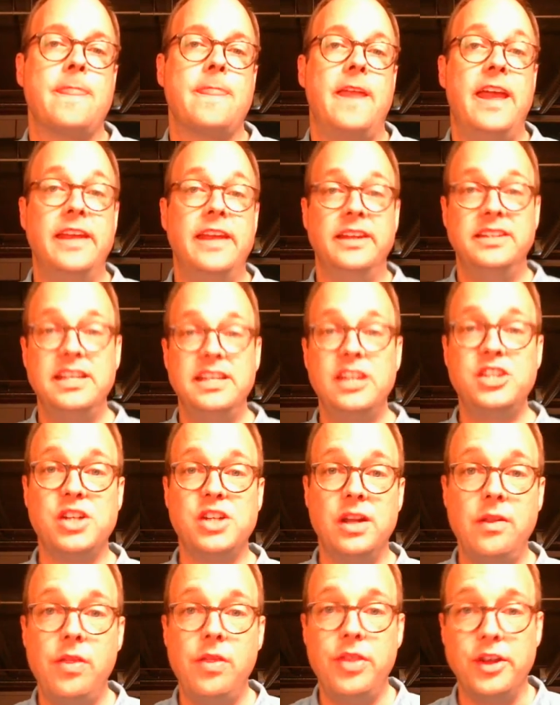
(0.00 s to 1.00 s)
In
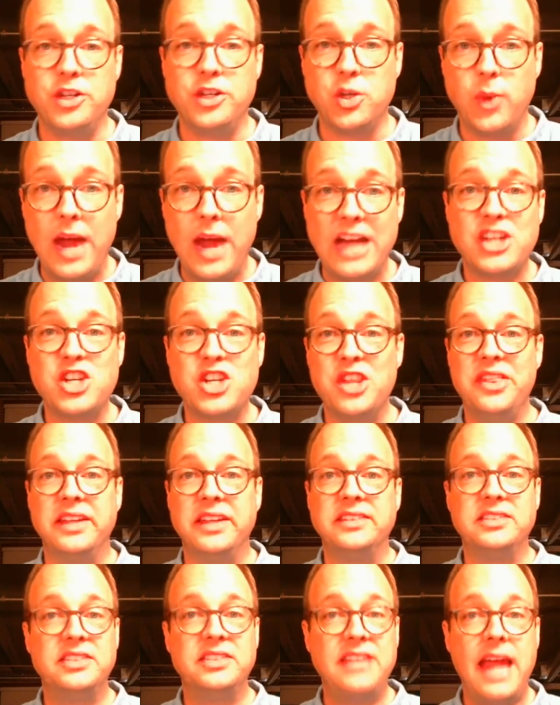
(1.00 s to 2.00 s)
addition, the direction
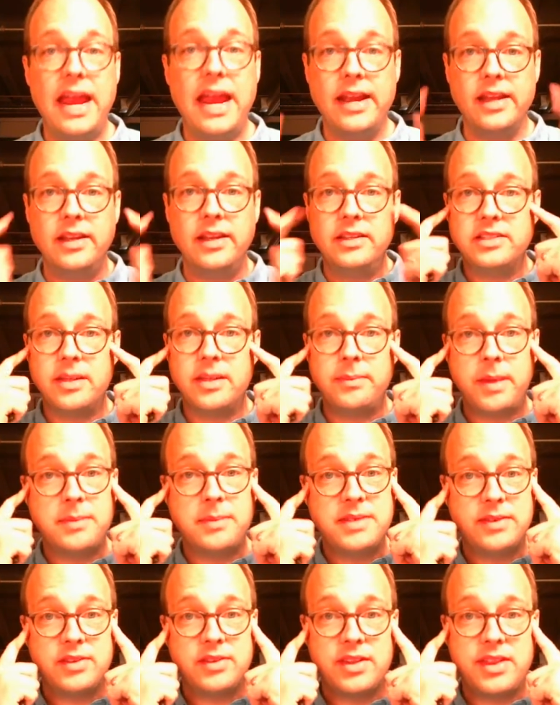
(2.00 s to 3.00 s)
that's stated,
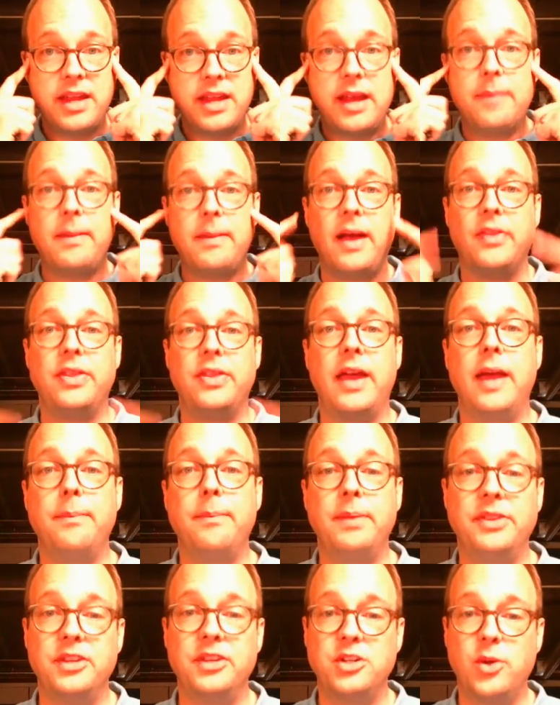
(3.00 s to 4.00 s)
sometimes you have to think about that,
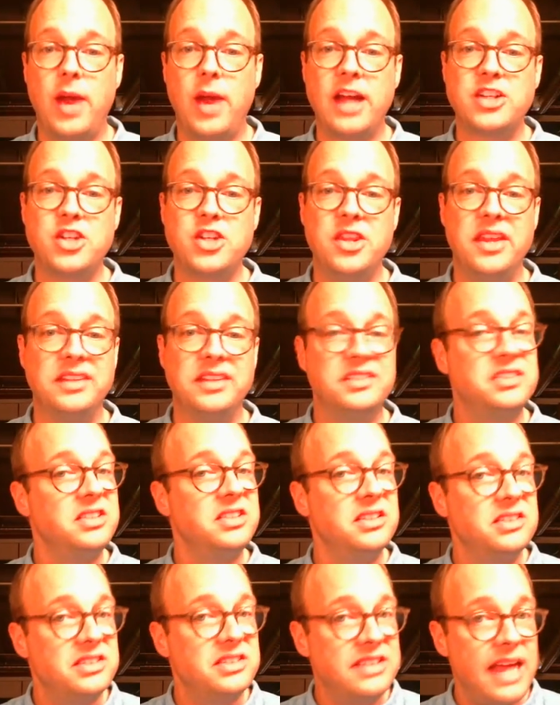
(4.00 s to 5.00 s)
but the direction that's
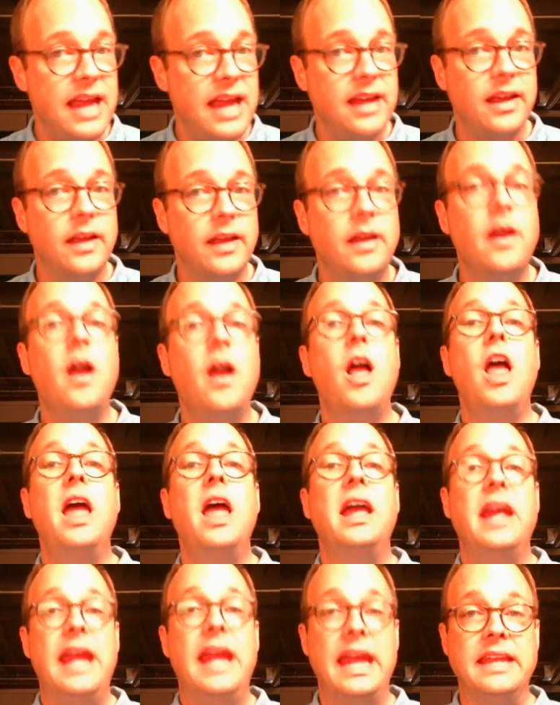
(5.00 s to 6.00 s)
stated
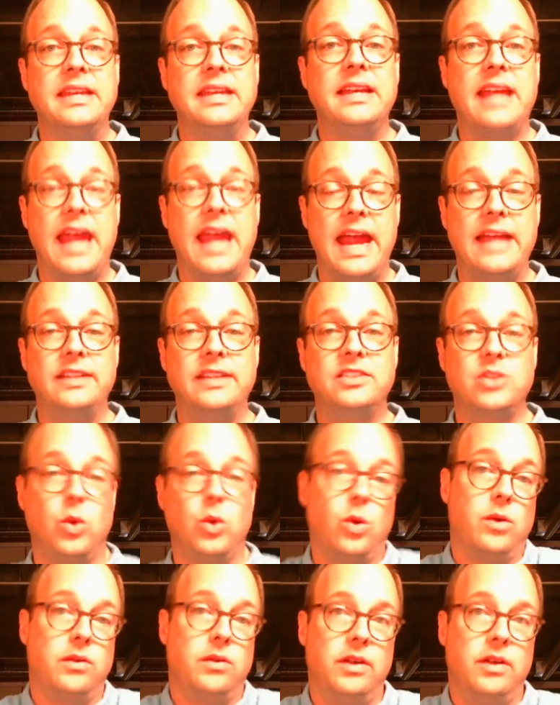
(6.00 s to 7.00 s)
indicates,
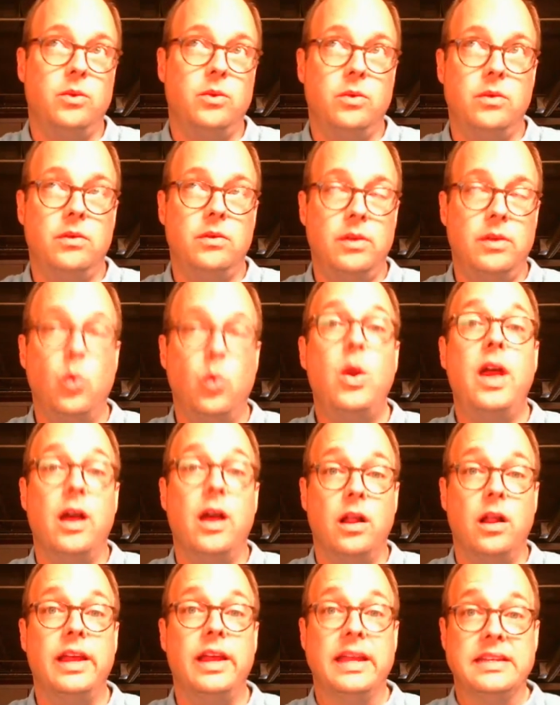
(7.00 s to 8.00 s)
or it
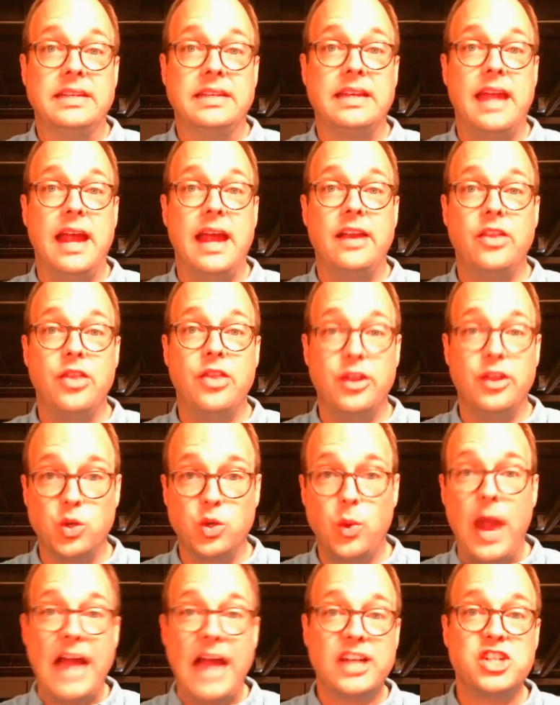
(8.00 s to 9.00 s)
will indicate, the
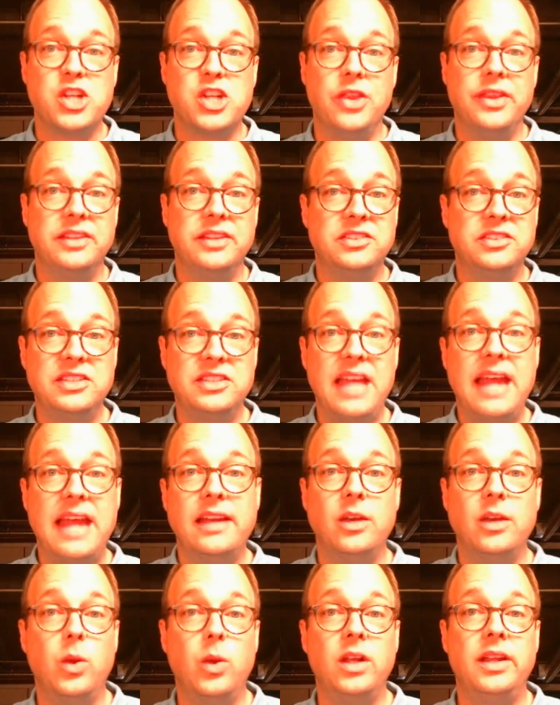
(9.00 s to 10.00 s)
direction that's
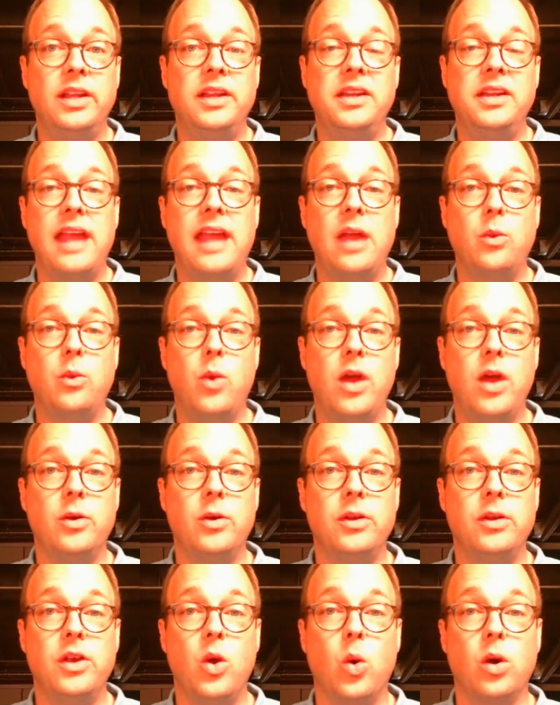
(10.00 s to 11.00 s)
stated will indicate whether
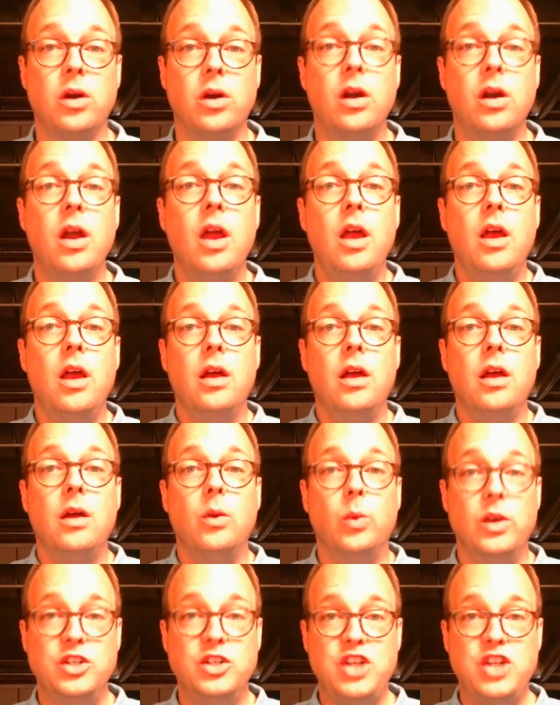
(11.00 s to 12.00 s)
your
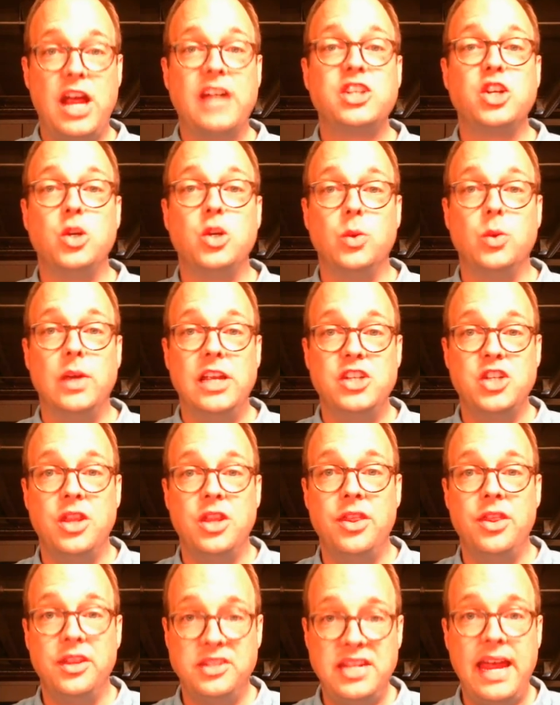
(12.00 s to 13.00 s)
rejection
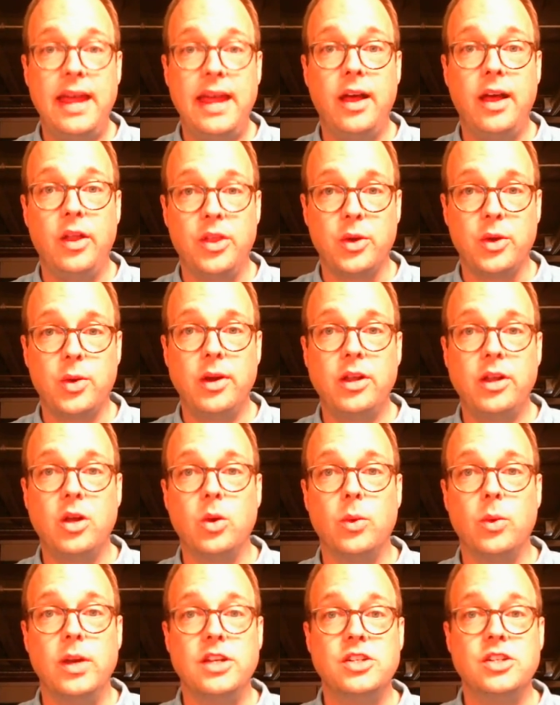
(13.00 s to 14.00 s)
region, the tail, the
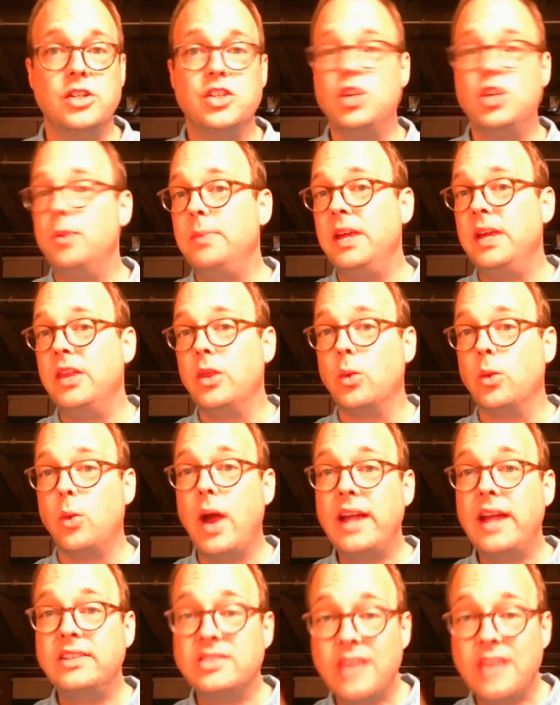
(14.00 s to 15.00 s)
critical region, should be in the
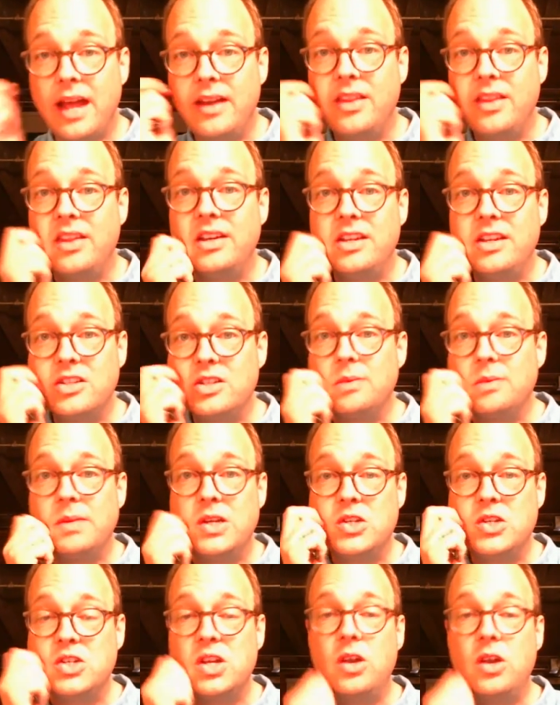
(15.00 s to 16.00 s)
right side of the
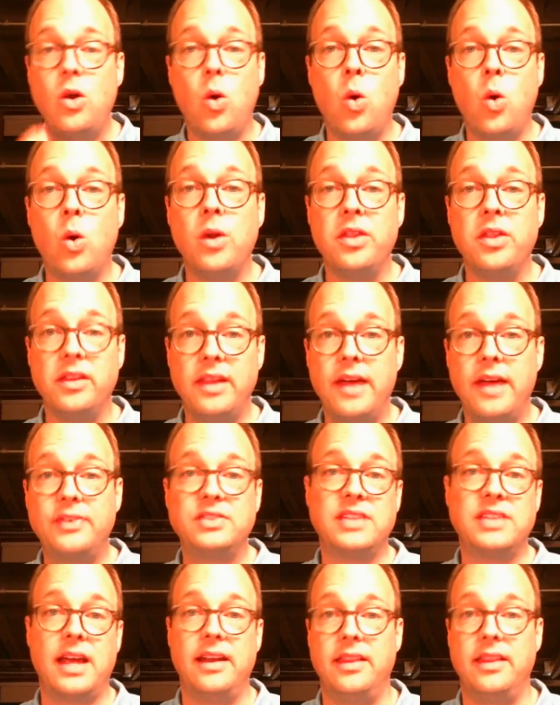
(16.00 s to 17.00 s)
distribution or the left
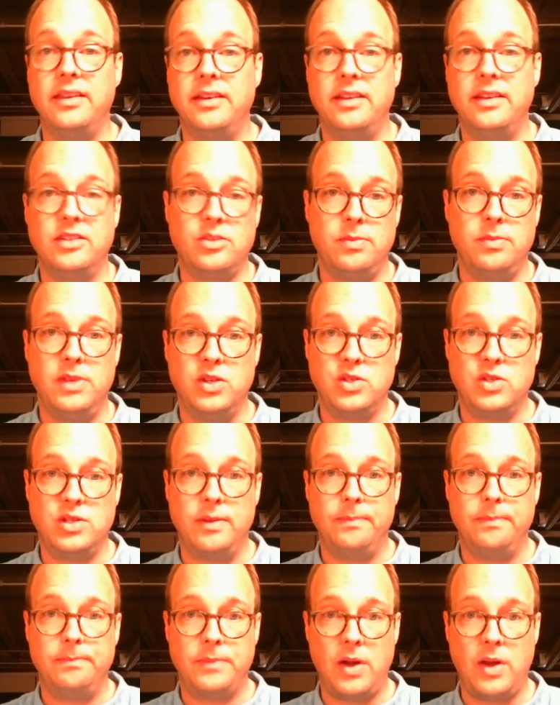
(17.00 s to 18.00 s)
side of the
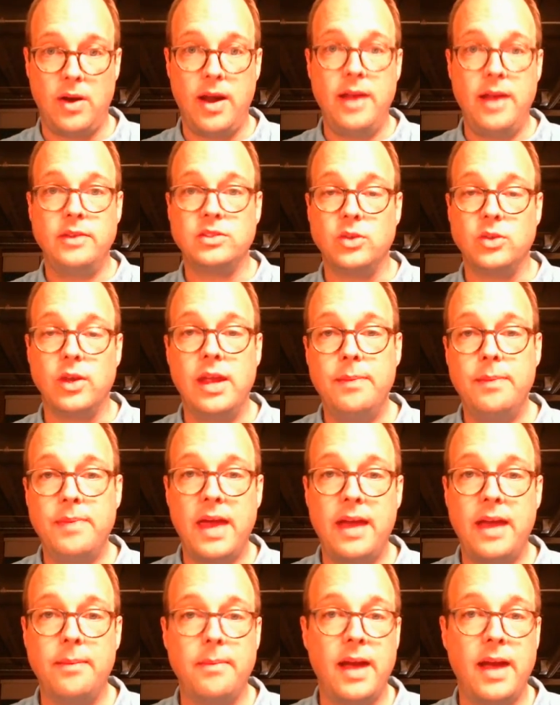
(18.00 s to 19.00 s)
distribution. All right, so keep
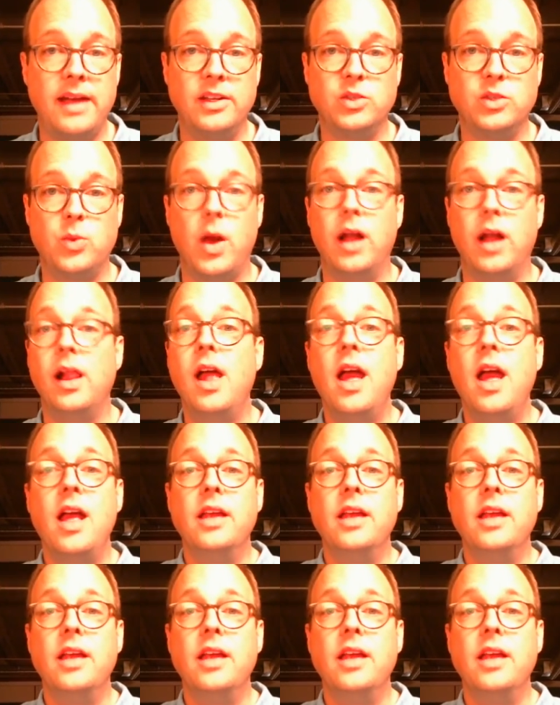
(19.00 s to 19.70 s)
that in mind as well.